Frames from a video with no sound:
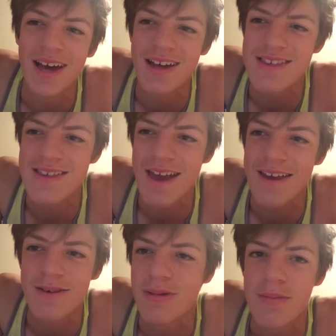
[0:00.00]
I just
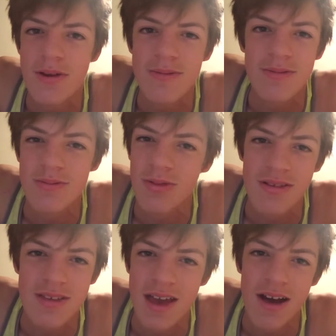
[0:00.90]
hate it when people
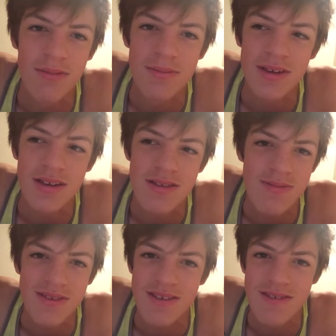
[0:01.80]
wants to help me
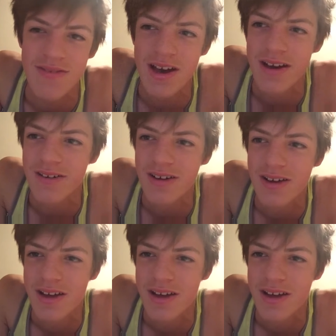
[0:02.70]
just because of how